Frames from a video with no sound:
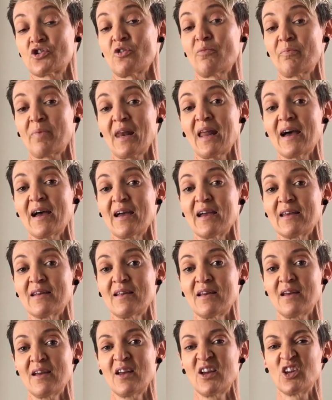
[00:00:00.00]
your plate,
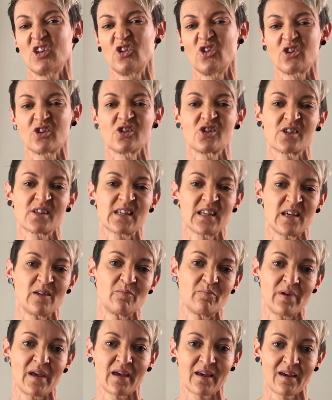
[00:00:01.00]
you could just
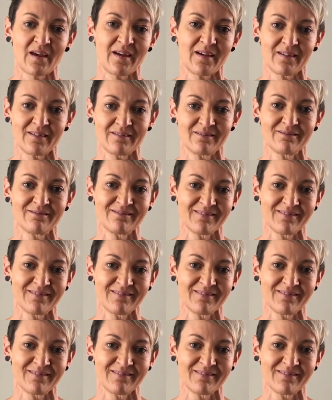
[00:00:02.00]
keep picking.